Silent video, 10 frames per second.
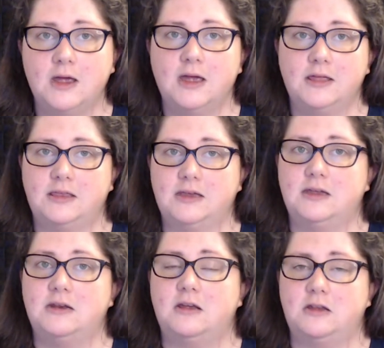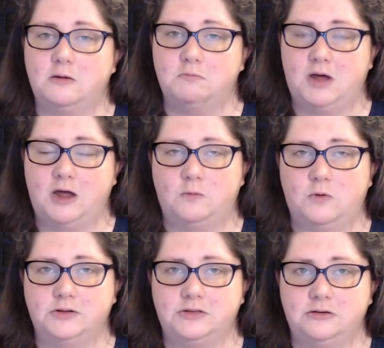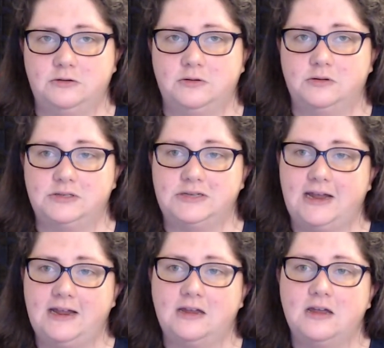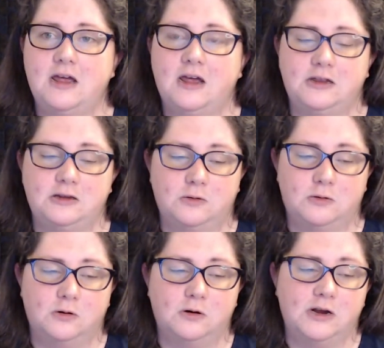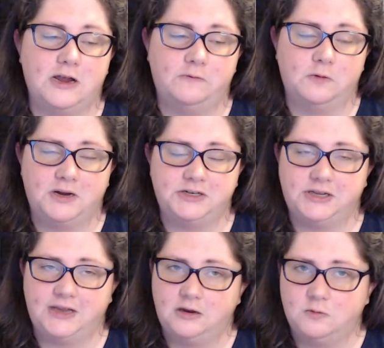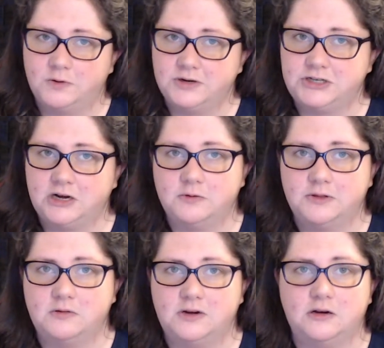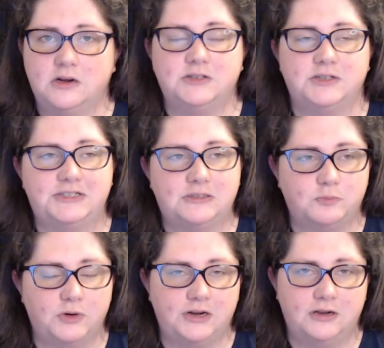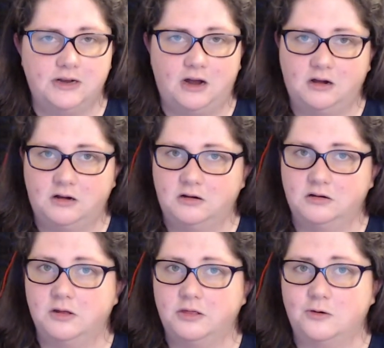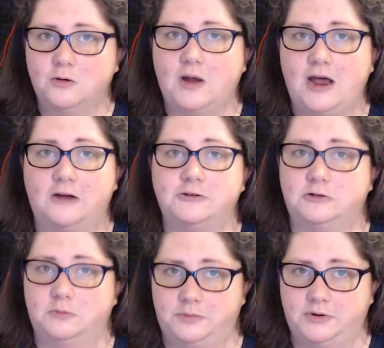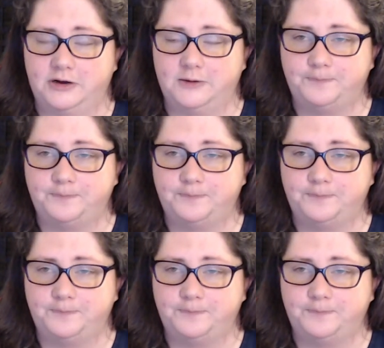then you might want to take your information that you want to share with the reader and just sprinkle it all throughout your book.